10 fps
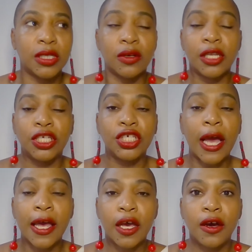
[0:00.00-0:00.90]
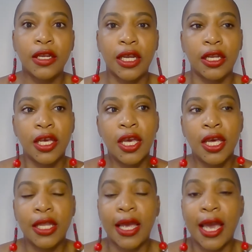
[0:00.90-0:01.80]
his only child, and
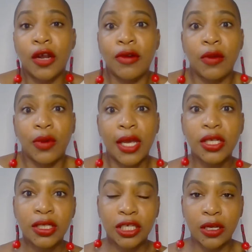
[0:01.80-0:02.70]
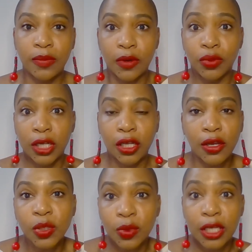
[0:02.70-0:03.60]
they had a great relationship, a really
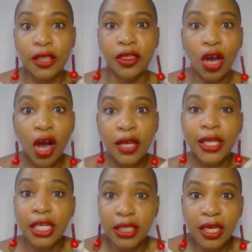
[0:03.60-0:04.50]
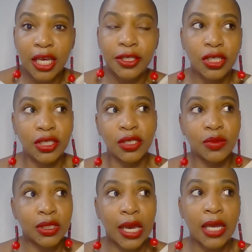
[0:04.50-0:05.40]
close one. He thought they did. She just
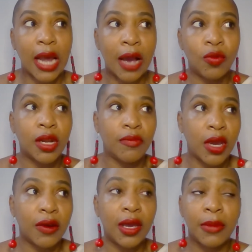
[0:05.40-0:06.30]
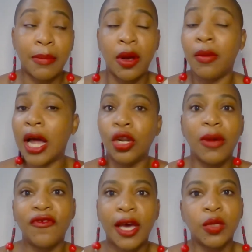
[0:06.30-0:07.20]
was like, "I want to marry him. And I know
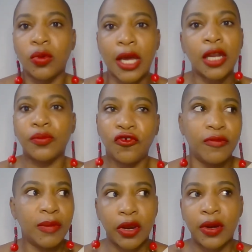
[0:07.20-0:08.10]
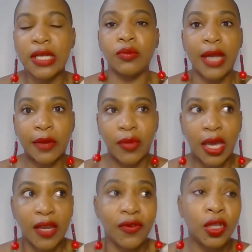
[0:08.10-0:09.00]
my father will not approve of me marrying this black
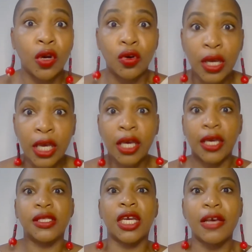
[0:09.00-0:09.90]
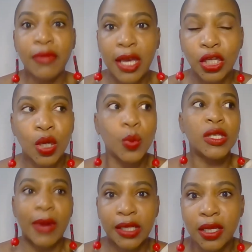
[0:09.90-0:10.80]
man, even though he's a commander,
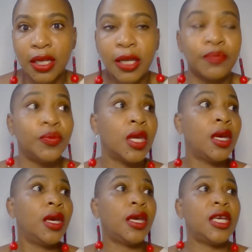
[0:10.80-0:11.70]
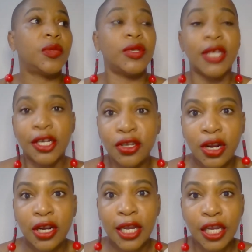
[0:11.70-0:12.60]
respected, and he's protecting
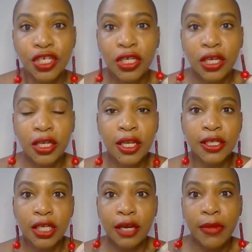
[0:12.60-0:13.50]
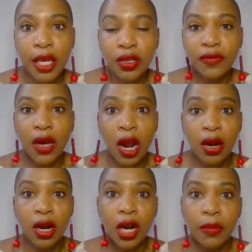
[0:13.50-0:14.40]
our nation as the commander of
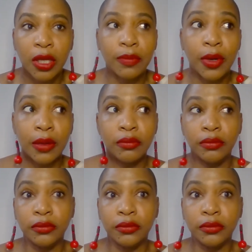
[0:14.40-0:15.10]
our army." But